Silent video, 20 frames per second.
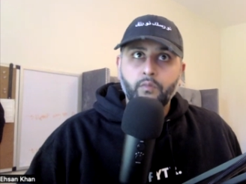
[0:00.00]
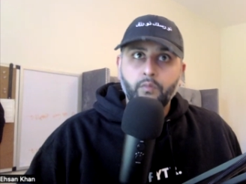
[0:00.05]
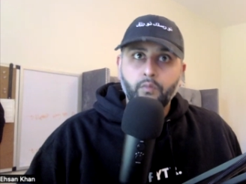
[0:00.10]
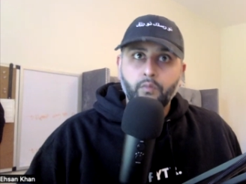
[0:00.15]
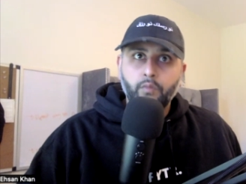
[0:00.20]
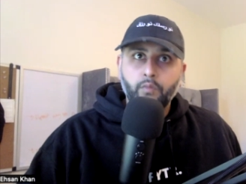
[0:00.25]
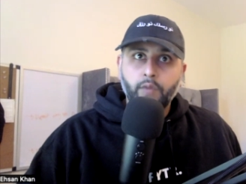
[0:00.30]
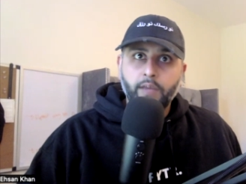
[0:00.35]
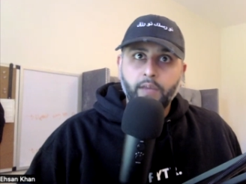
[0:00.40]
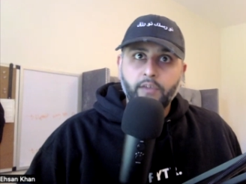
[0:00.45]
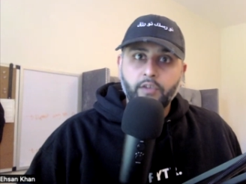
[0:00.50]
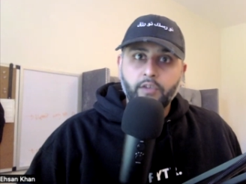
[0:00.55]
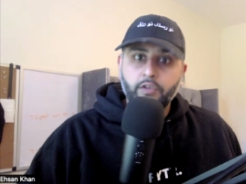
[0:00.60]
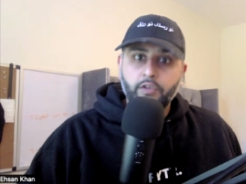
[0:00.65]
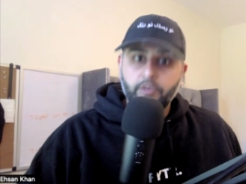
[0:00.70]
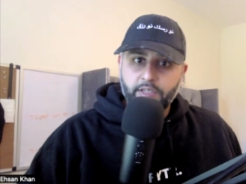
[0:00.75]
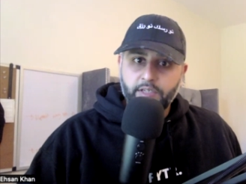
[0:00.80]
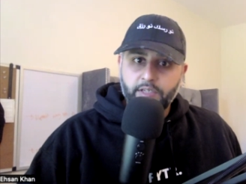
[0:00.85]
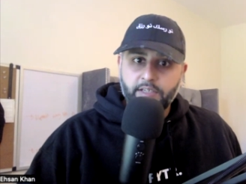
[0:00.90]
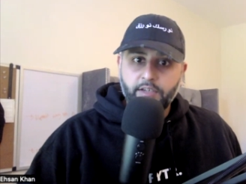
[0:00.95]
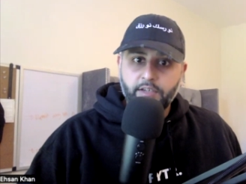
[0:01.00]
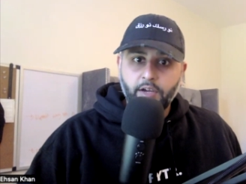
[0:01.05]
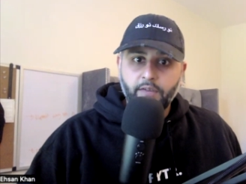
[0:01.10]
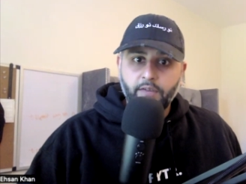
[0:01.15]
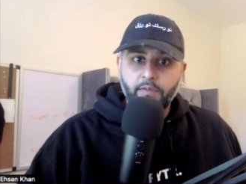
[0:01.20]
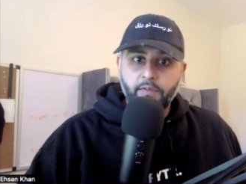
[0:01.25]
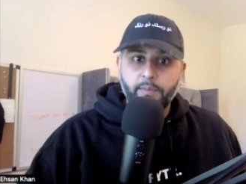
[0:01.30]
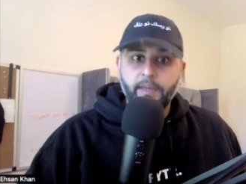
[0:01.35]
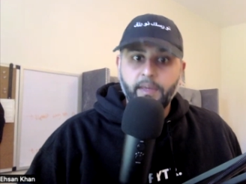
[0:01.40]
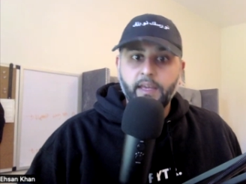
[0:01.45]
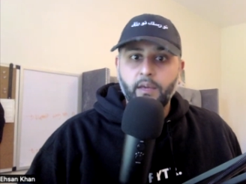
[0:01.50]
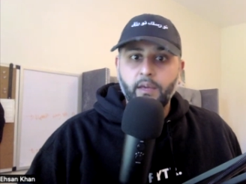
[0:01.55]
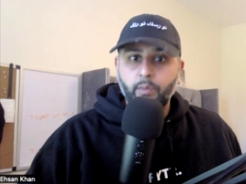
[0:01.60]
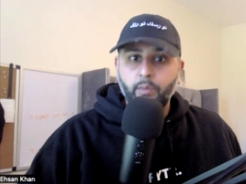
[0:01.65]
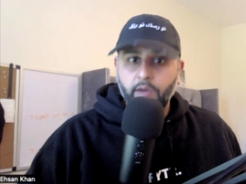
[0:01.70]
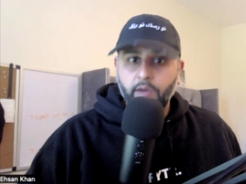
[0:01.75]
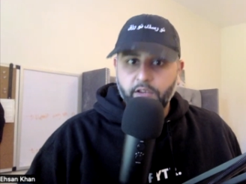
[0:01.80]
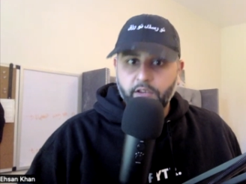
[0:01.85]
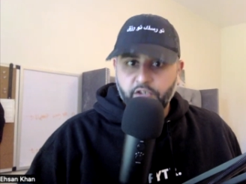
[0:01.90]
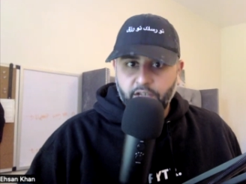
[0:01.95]
where Joe Joyce is going from here,
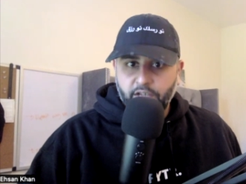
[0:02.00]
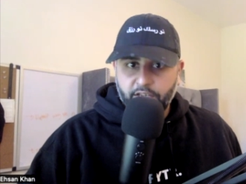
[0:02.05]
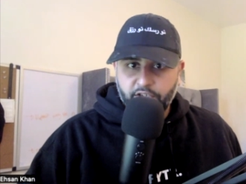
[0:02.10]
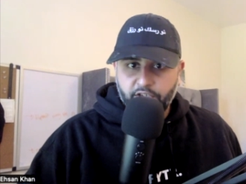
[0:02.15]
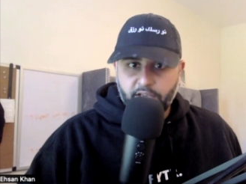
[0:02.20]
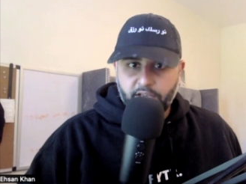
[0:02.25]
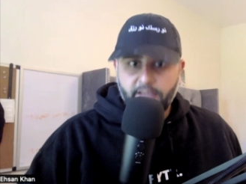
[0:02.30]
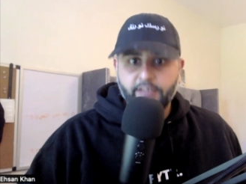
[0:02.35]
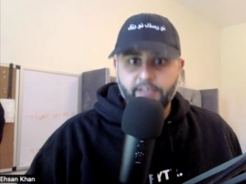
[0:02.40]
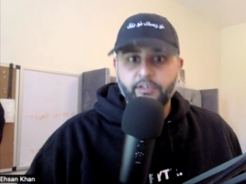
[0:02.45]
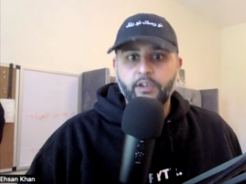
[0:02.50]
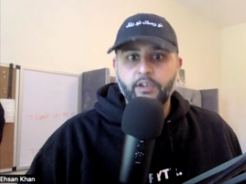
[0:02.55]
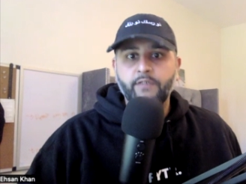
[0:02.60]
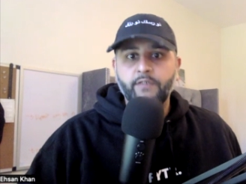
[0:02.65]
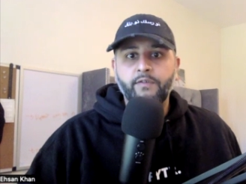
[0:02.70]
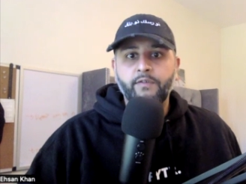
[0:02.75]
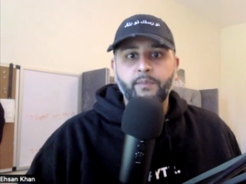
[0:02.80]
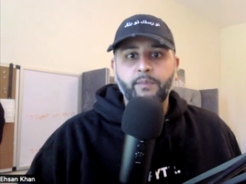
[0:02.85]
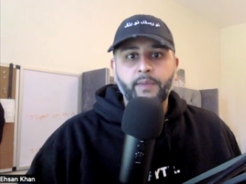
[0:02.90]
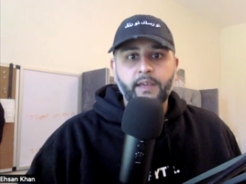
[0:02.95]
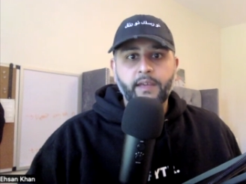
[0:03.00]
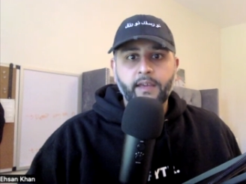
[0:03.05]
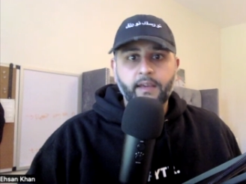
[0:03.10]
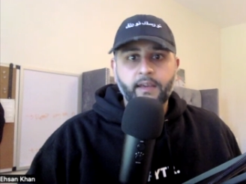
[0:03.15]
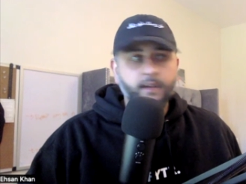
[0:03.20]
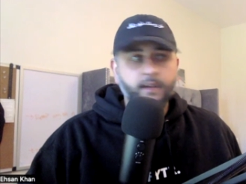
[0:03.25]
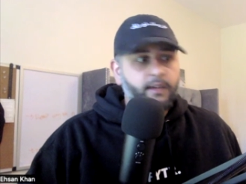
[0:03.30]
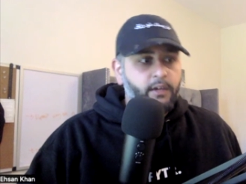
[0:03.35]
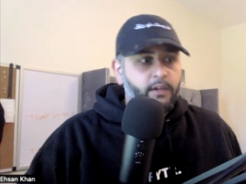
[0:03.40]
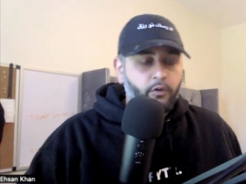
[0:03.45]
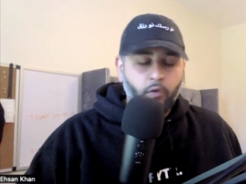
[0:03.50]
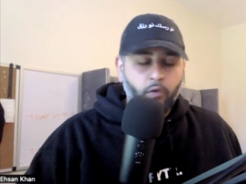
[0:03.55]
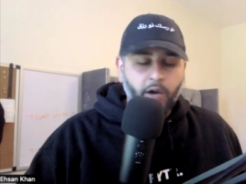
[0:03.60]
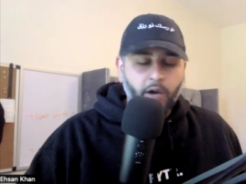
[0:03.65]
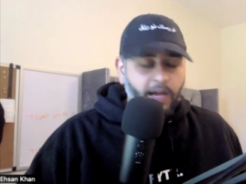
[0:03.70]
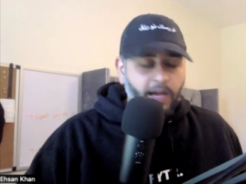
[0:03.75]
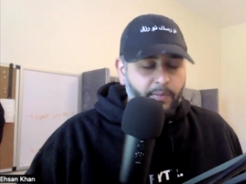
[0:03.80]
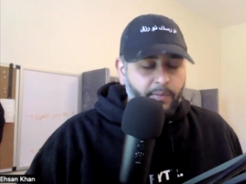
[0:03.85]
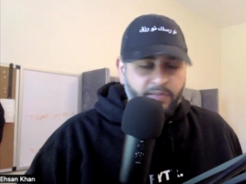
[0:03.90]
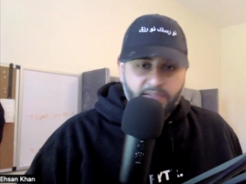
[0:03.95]
where Zhilei Zhang is going from here, what
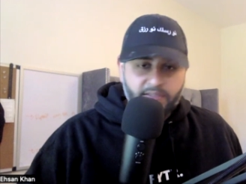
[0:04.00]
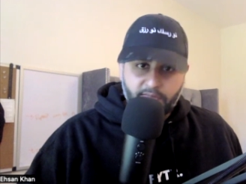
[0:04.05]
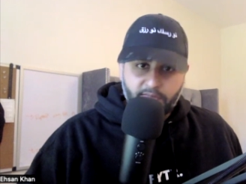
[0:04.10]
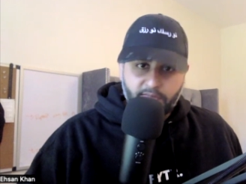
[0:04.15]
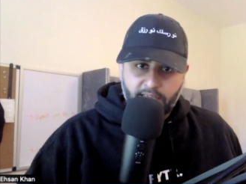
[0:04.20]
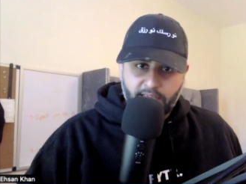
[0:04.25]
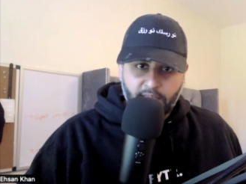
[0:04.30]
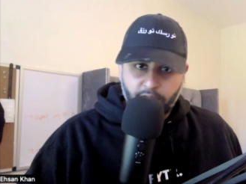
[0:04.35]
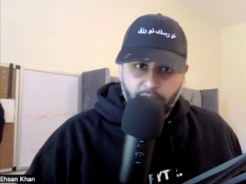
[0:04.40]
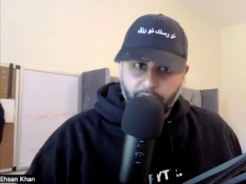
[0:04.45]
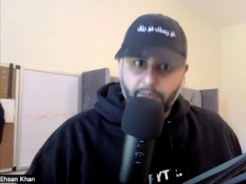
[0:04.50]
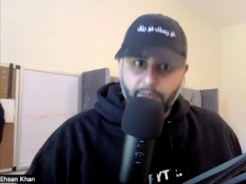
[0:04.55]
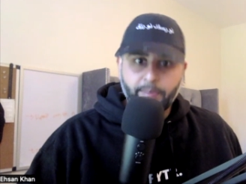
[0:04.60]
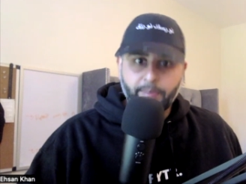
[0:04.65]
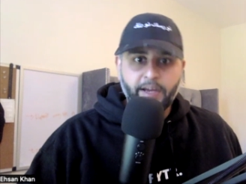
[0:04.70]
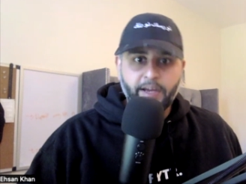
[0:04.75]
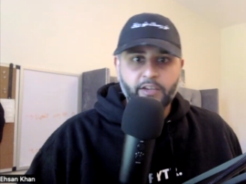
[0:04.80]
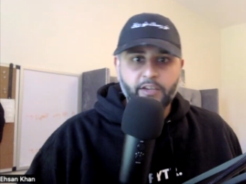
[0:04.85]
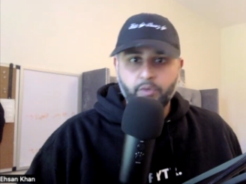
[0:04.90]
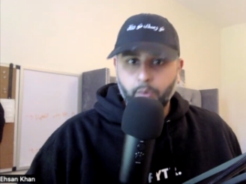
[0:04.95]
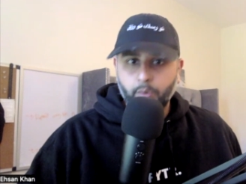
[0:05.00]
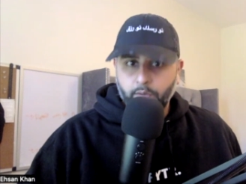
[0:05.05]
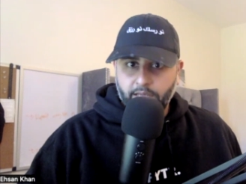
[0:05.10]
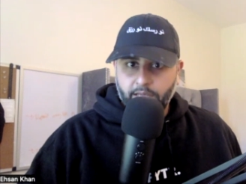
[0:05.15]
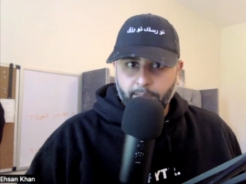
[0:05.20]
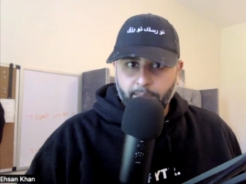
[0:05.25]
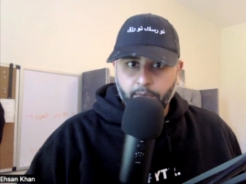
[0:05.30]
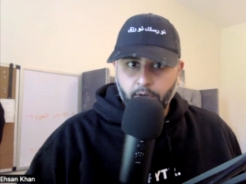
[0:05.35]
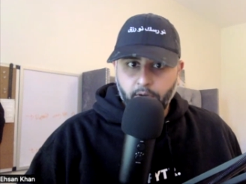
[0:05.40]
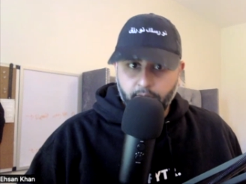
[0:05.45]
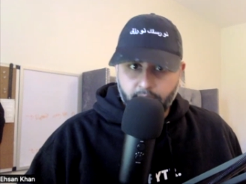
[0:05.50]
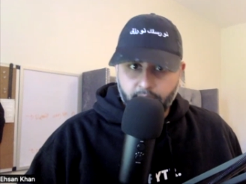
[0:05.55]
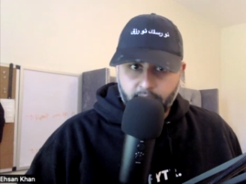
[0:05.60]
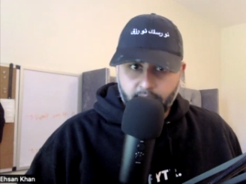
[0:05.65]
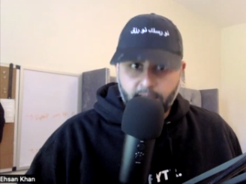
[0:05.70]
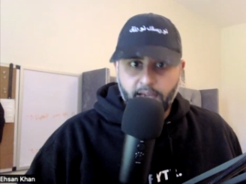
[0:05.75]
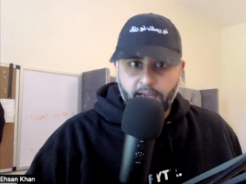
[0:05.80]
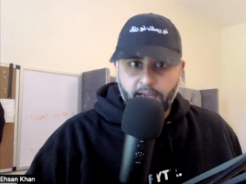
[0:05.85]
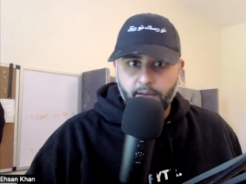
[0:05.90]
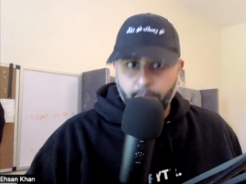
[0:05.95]
happens mm-hmm. if they get the rematch, what would happen after
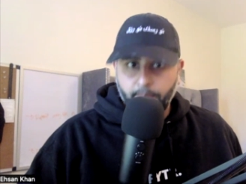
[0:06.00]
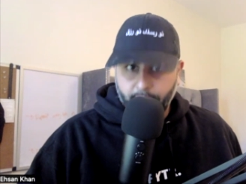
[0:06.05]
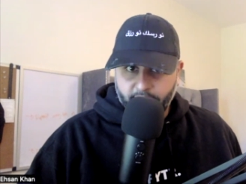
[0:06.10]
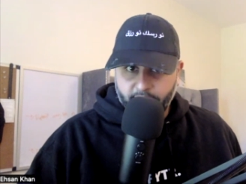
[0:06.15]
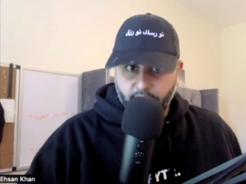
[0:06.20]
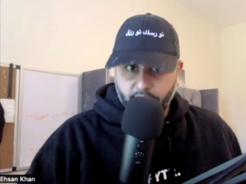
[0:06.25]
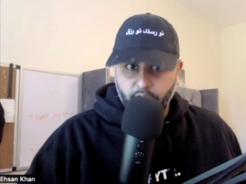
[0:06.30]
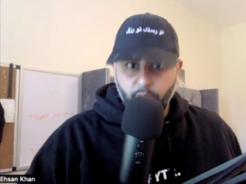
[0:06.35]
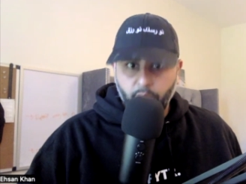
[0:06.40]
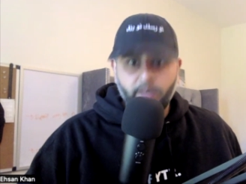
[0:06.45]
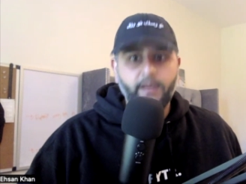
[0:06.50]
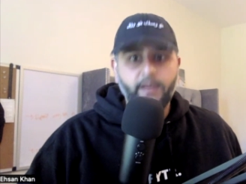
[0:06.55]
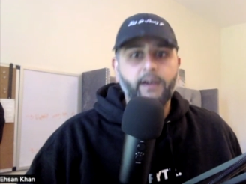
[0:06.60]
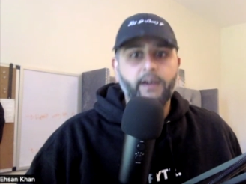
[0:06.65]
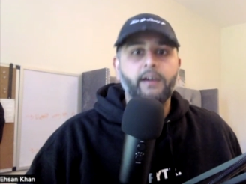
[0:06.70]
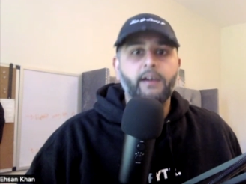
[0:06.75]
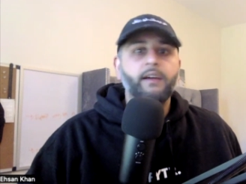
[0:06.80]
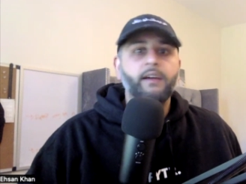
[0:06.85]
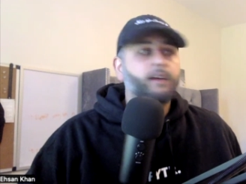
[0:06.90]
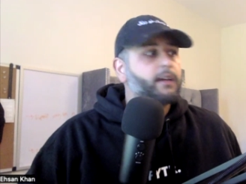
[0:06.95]
that based on the winner. Yeah.